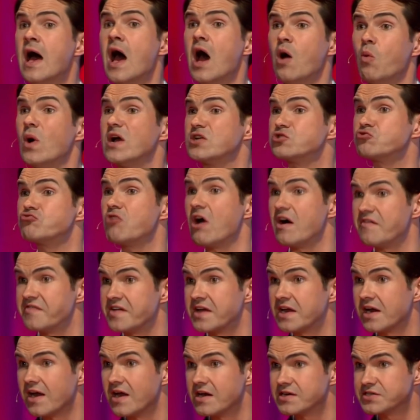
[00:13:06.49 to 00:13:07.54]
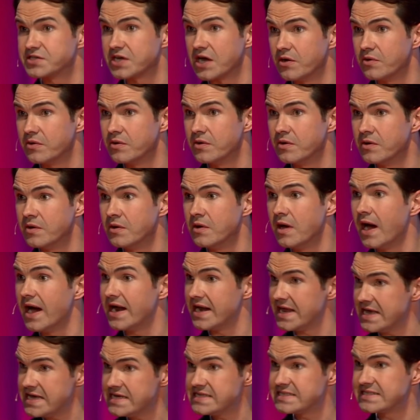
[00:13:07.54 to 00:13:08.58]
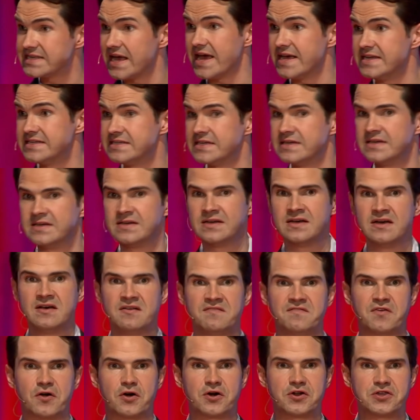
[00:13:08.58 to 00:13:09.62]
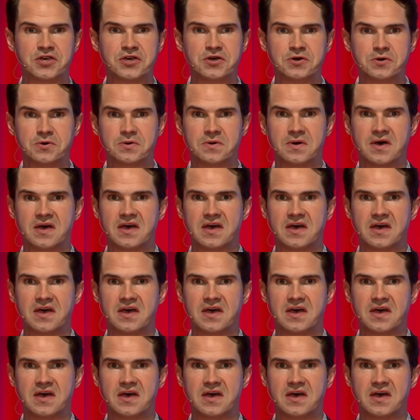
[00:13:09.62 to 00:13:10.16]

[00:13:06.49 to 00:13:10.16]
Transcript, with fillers: where's rough in Glasgow? And he said, for you,